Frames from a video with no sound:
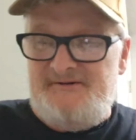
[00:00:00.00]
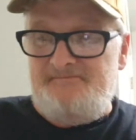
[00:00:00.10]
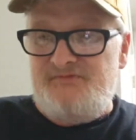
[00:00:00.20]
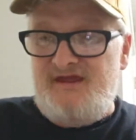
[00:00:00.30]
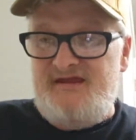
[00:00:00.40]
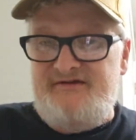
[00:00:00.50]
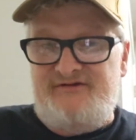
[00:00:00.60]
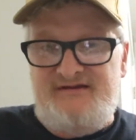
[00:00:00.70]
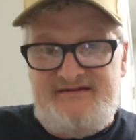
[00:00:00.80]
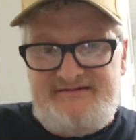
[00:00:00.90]
And he
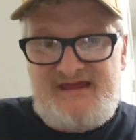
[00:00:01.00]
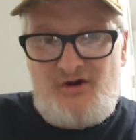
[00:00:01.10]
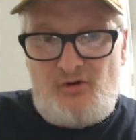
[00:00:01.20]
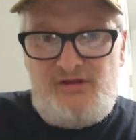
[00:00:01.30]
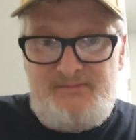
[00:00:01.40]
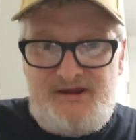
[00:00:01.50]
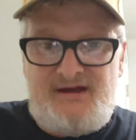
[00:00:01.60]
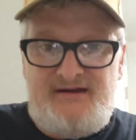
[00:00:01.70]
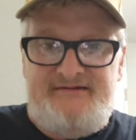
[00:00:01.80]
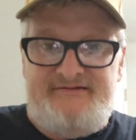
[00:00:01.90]
said, is that only
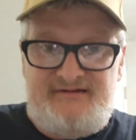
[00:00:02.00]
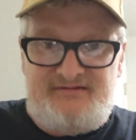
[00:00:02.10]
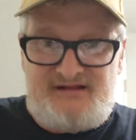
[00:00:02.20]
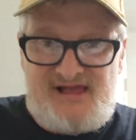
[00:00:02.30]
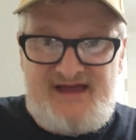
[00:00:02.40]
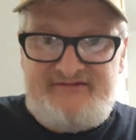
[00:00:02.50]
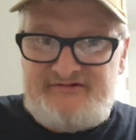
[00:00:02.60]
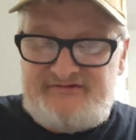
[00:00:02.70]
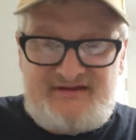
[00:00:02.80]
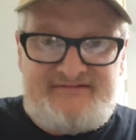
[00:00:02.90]
because of the
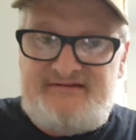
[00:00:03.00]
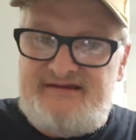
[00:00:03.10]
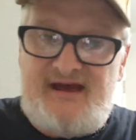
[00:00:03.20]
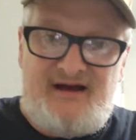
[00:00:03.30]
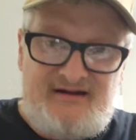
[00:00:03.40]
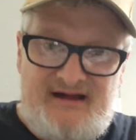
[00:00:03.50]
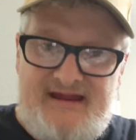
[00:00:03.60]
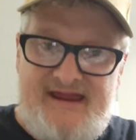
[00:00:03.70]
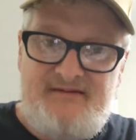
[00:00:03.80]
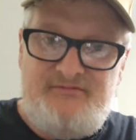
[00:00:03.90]
glasses? I said, yeah, I
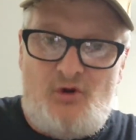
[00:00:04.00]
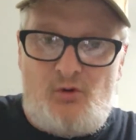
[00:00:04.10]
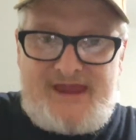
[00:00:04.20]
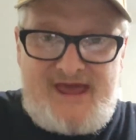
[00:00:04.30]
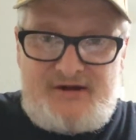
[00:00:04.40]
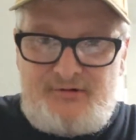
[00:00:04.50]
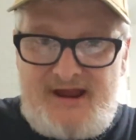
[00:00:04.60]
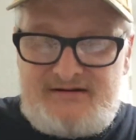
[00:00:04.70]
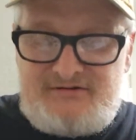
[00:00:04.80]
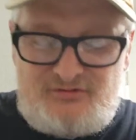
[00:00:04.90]
have no
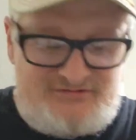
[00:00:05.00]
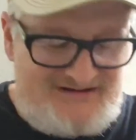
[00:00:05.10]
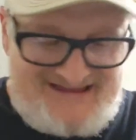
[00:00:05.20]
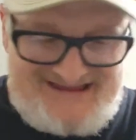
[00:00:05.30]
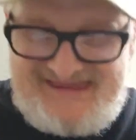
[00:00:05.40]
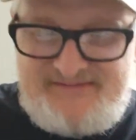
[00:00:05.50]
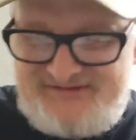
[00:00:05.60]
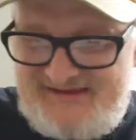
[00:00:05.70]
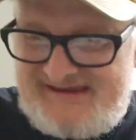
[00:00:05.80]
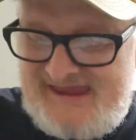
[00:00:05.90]
cataract, or I keep
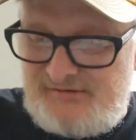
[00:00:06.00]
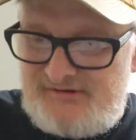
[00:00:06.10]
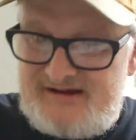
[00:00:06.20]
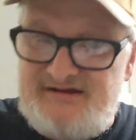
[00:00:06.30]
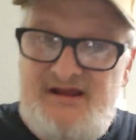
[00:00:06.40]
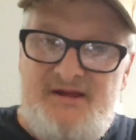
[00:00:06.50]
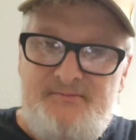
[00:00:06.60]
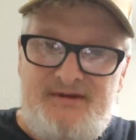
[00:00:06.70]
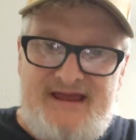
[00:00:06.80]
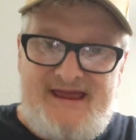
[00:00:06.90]
saying cataract,
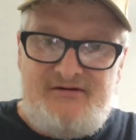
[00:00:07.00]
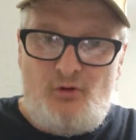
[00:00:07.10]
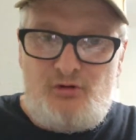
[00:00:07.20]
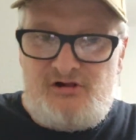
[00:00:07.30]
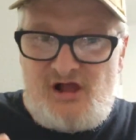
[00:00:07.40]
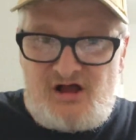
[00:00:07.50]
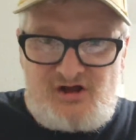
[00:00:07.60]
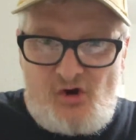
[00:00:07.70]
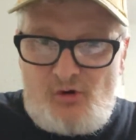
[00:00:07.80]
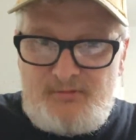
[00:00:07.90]
but I had no
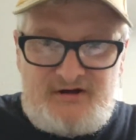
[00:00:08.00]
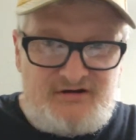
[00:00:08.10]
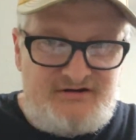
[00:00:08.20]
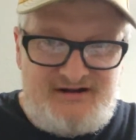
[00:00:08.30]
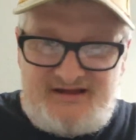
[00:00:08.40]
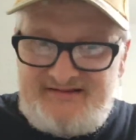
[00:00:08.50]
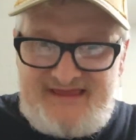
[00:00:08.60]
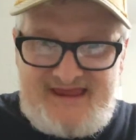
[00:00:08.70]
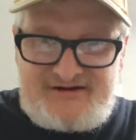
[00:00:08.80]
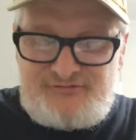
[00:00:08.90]
glaucoma or none of
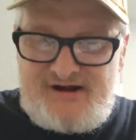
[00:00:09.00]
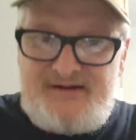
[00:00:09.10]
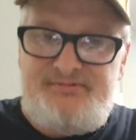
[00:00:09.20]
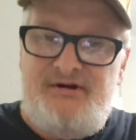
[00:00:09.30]
that crap.